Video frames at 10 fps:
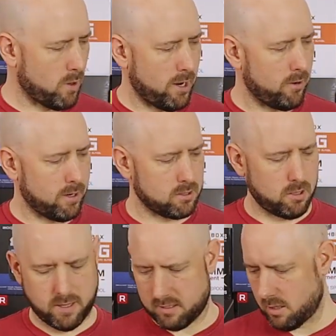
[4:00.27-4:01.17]
wirings,
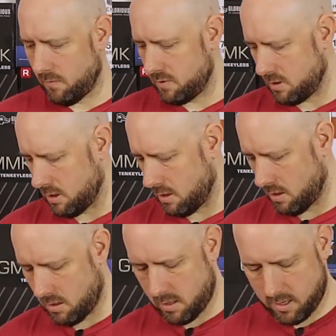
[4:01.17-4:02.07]
all that stuff is
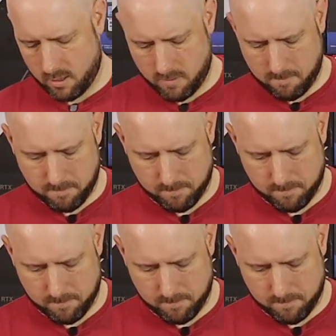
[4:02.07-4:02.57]
in there.